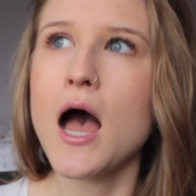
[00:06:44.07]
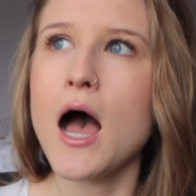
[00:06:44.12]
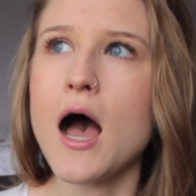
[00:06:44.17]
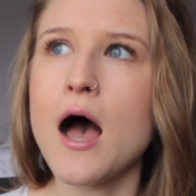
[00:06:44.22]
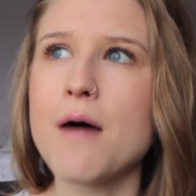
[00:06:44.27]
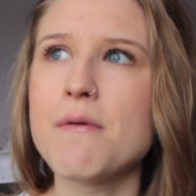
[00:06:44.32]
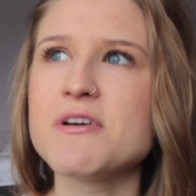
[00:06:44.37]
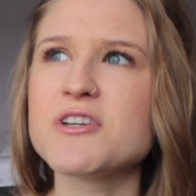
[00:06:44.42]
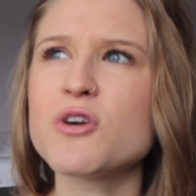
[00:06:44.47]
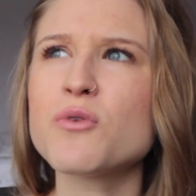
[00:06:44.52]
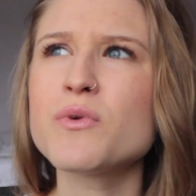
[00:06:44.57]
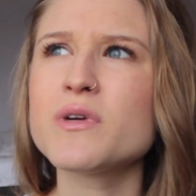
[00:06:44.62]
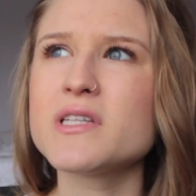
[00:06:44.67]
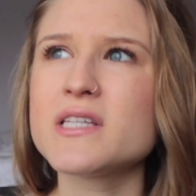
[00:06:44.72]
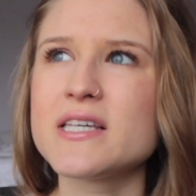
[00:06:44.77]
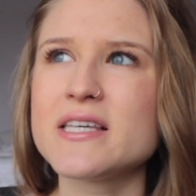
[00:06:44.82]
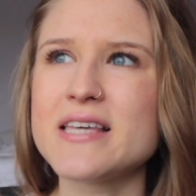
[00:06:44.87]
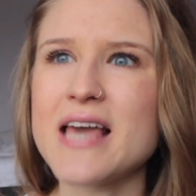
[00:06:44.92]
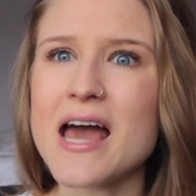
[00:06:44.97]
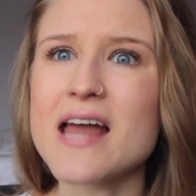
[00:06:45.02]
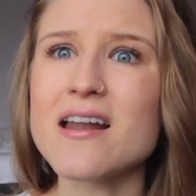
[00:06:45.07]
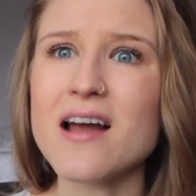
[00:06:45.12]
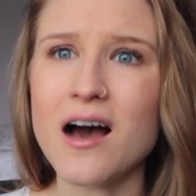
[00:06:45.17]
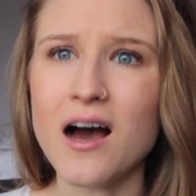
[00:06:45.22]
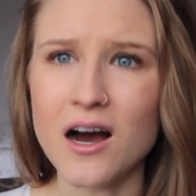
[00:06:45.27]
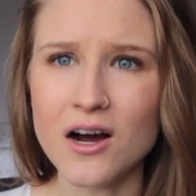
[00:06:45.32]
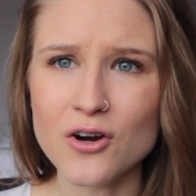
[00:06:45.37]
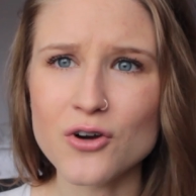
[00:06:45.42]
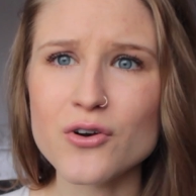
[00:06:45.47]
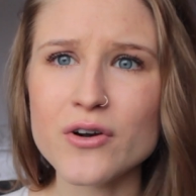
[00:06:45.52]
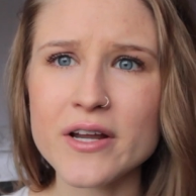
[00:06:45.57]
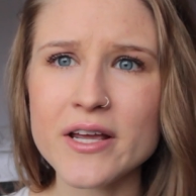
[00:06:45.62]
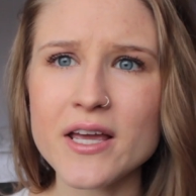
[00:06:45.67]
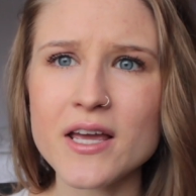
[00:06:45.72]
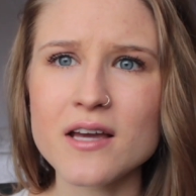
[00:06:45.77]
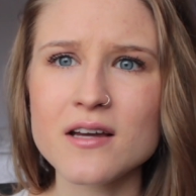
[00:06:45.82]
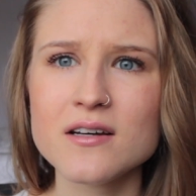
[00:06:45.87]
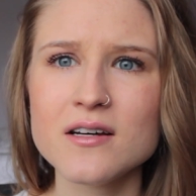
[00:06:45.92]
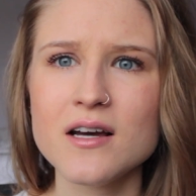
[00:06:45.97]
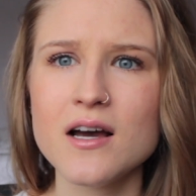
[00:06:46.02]
Um, I don't really get
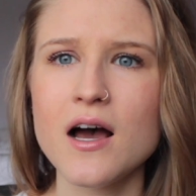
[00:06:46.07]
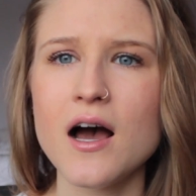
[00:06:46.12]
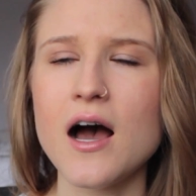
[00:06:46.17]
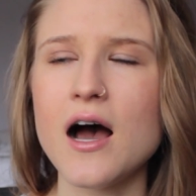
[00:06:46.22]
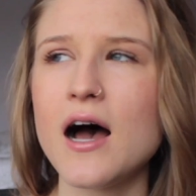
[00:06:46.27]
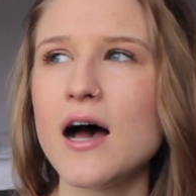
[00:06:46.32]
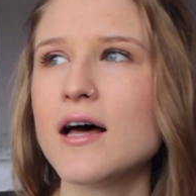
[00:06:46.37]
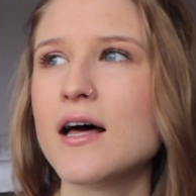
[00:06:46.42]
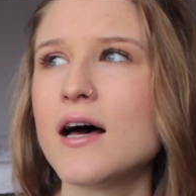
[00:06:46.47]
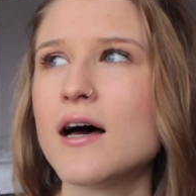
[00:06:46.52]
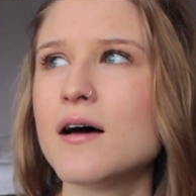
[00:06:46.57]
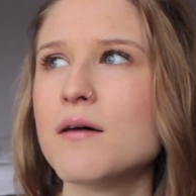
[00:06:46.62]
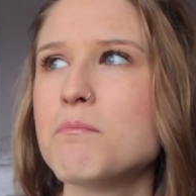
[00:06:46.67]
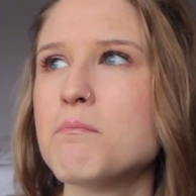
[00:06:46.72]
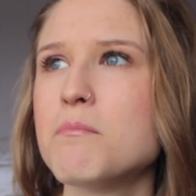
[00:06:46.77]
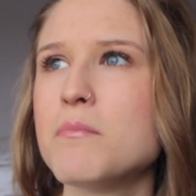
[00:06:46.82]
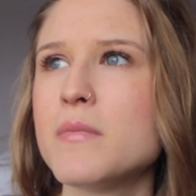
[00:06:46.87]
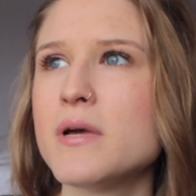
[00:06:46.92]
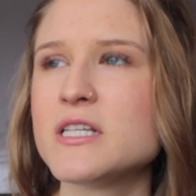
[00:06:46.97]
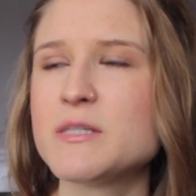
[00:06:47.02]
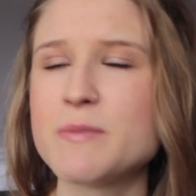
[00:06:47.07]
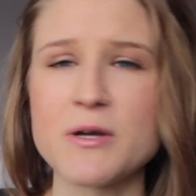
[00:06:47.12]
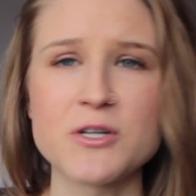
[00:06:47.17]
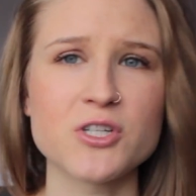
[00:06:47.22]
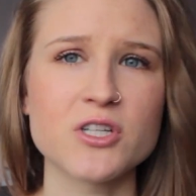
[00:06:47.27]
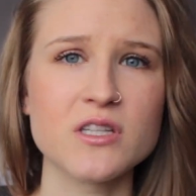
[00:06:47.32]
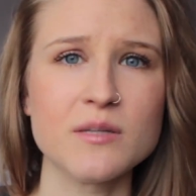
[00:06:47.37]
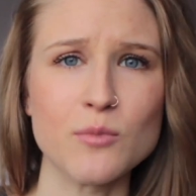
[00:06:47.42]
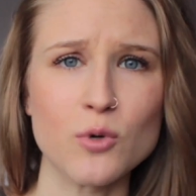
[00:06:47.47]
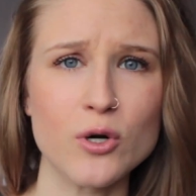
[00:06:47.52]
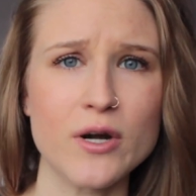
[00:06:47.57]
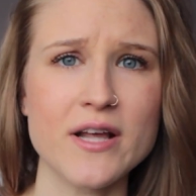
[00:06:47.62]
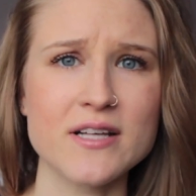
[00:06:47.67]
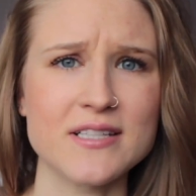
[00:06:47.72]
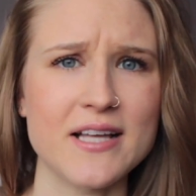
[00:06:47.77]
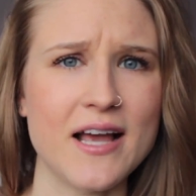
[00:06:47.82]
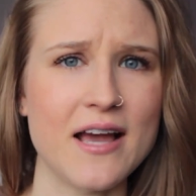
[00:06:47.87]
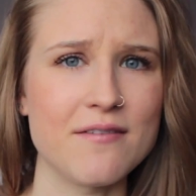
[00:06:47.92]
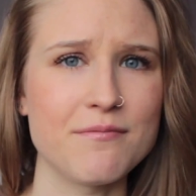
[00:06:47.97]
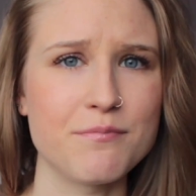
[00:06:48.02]
hungry um, especially in the
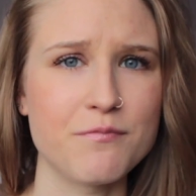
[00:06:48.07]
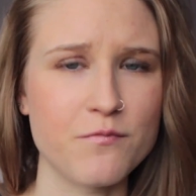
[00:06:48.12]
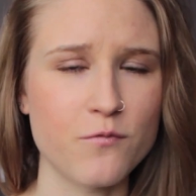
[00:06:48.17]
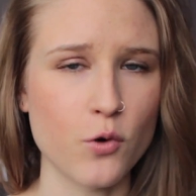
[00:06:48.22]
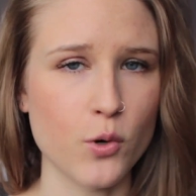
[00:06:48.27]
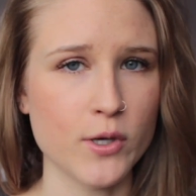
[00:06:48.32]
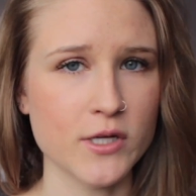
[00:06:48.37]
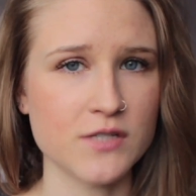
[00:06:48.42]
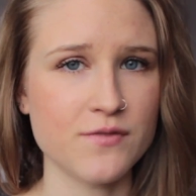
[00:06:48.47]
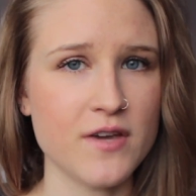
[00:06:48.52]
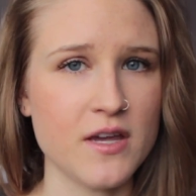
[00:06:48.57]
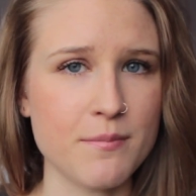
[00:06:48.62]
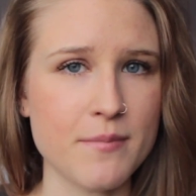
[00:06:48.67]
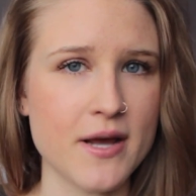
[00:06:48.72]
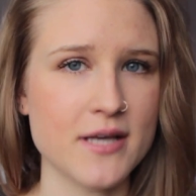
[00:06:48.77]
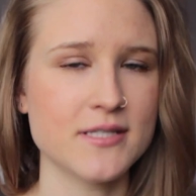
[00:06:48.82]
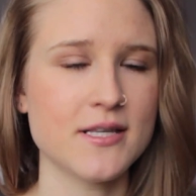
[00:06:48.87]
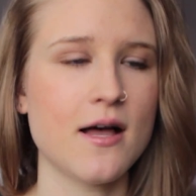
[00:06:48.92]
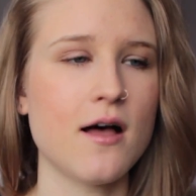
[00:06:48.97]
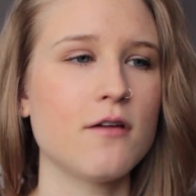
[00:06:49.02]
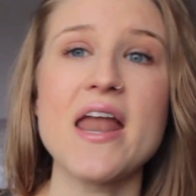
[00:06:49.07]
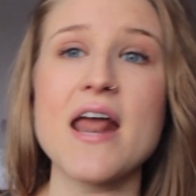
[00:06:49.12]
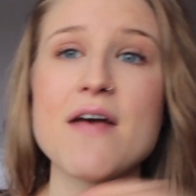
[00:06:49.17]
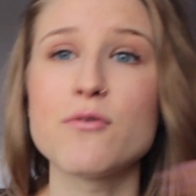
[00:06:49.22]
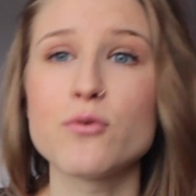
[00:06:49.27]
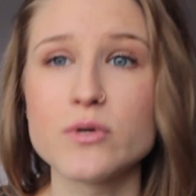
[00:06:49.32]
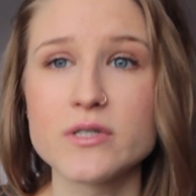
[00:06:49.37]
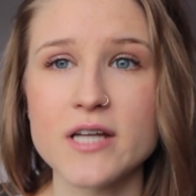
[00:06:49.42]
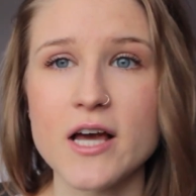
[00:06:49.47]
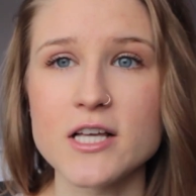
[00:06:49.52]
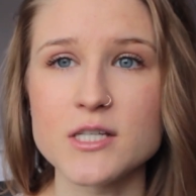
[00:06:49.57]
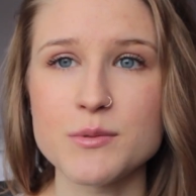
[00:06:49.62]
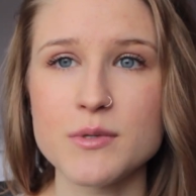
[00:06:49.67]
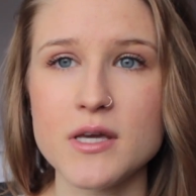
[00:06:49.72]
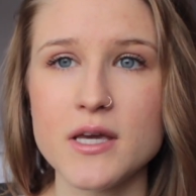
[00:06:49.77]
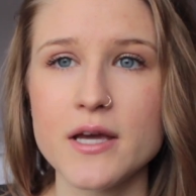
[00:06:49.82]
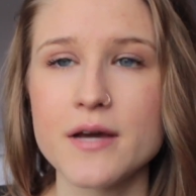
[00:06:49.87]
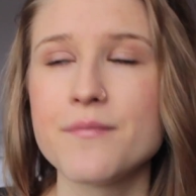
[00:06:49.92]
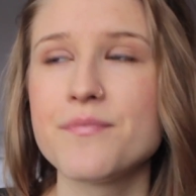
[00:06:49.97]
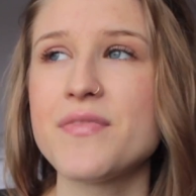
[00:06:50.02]
mornings, like I force feed myself and everyone tells
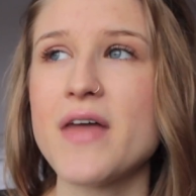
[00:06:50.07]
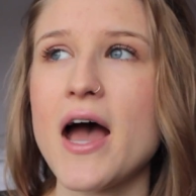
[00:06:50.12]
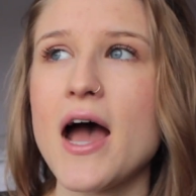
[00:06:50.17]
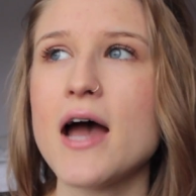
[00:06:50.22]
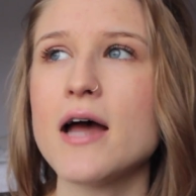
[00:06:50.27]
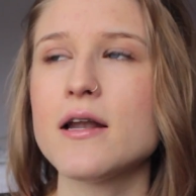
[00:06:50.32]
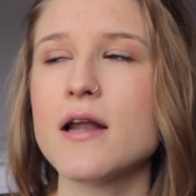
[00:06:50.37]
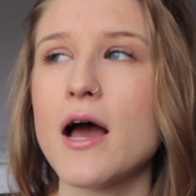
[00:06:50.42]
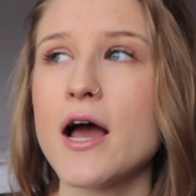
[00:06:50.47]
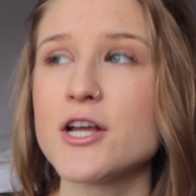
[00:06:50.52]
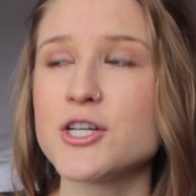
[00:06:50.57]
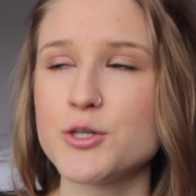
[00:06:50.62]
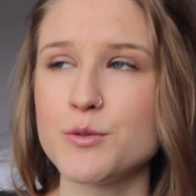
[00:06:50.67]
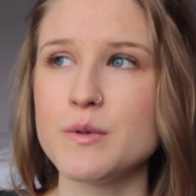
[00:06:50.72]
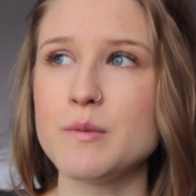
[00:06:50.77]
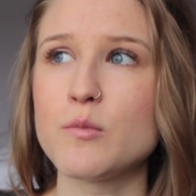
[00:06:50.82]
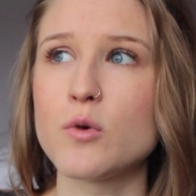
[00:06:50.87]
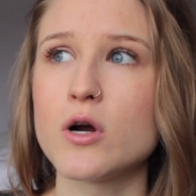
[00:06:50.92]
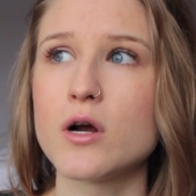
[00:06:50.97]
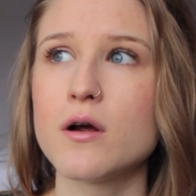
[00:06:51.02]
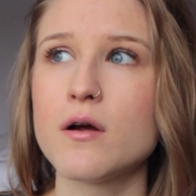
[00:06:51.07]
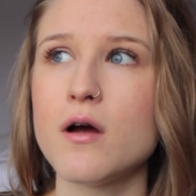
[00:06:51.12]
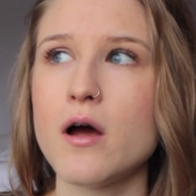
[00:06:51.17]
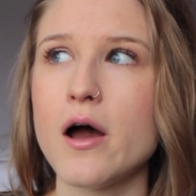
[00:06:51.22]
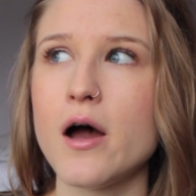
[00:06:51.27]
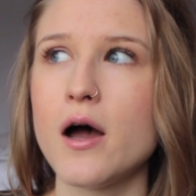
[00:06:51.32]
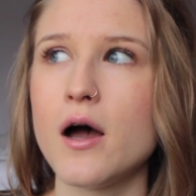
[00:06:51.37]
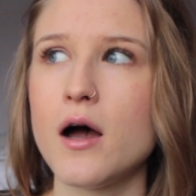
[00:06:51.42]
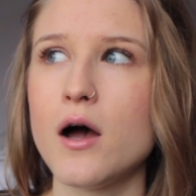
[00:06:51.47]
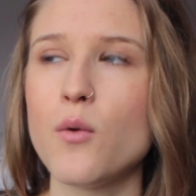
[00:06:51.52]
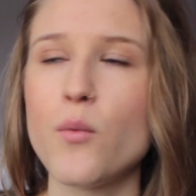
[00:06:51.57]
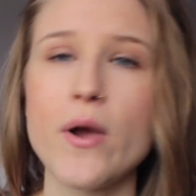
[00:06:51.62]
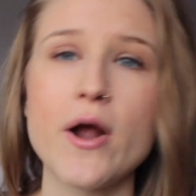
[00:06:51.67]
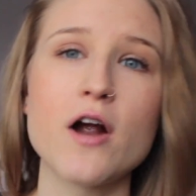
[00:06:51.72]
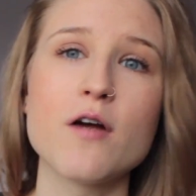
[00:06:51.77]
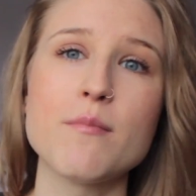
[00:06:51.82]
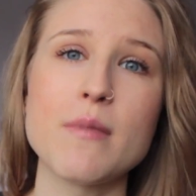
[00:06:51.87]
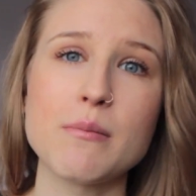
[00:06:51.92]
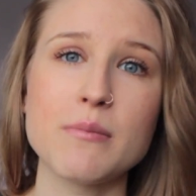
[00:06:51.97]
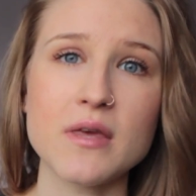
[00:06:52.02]
me that I should be more uh,
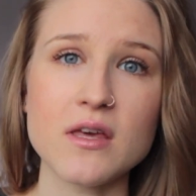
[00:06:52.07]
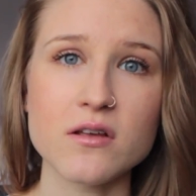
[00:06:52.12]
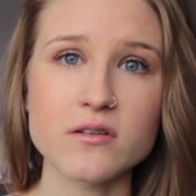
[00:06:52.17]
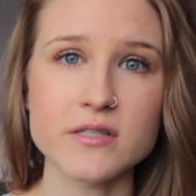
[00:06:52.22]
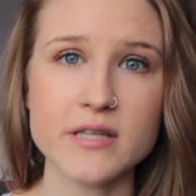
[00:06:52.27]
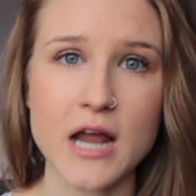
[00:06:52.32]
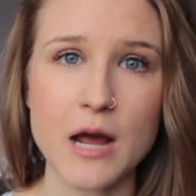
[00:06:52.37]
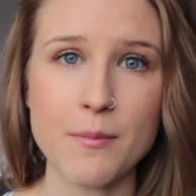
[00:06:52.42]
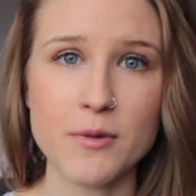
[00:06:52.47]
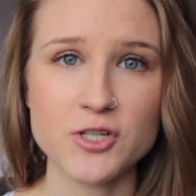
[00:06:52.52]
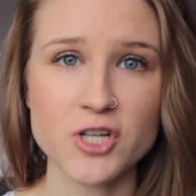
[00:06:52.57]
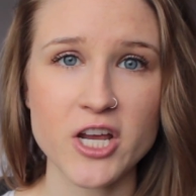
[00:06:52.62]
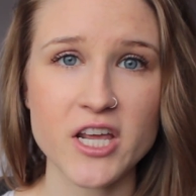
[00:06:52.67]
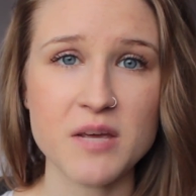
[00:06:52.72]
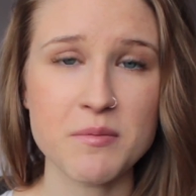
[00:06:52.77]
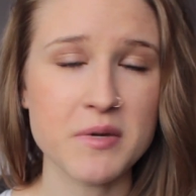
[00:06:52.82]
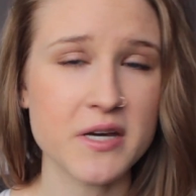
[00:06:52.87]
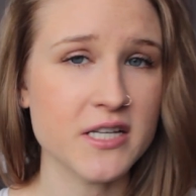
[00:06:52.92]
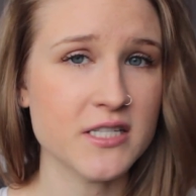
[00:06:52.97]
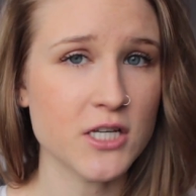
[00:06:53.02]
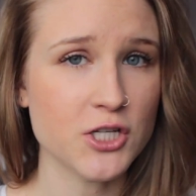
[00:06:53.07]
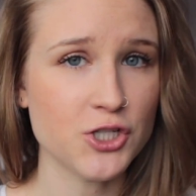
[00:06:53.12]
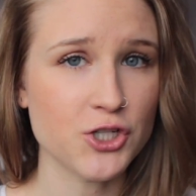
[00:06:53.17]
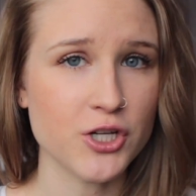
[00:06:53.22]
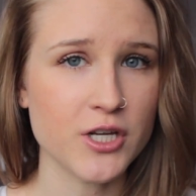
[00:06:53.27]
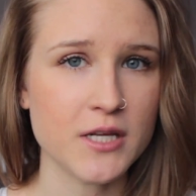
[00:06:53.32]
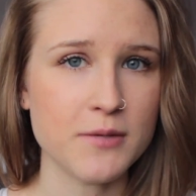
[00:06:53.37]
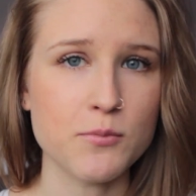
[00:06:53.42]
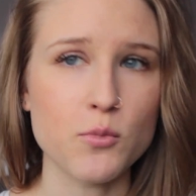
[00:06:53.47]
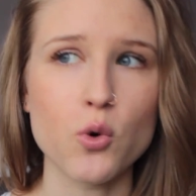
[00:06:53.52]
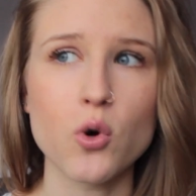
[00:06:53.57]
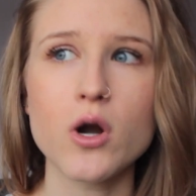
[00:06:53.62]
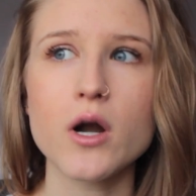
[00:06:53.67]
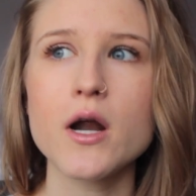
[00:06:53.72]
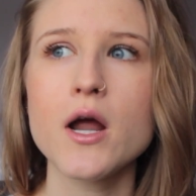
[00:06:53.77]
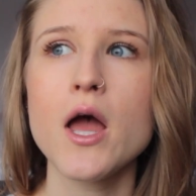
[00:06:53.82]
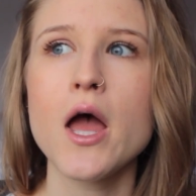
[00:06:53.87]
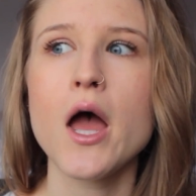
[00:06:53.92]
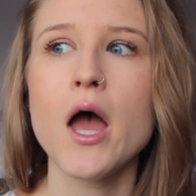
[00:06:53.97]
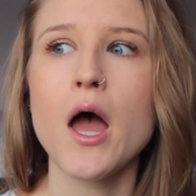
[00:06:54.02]
aware of my meals and how much I eat because I should eat
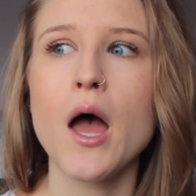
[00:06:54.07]
more.